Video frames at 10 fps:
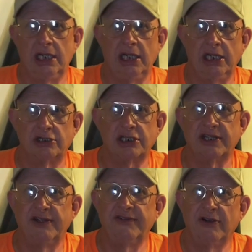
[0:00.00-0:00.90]
Here's
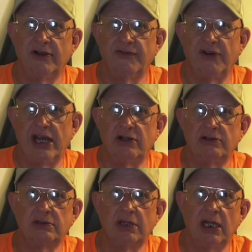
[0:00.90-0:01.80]
the
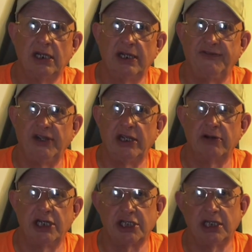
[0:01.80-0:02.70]
final
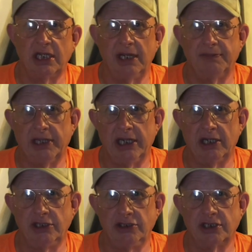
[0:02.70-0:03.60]
configuration that I plan
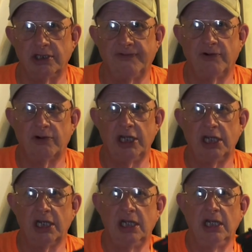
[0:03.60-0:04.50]
on using for
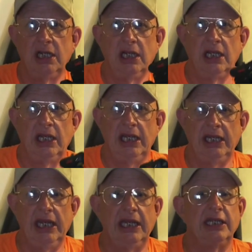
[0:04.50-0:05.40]
it, and
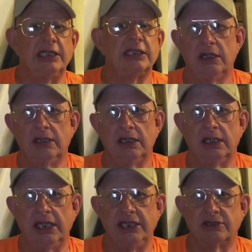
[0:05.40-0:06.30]
that is the
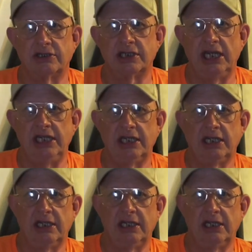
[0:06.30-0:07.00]
laser sight.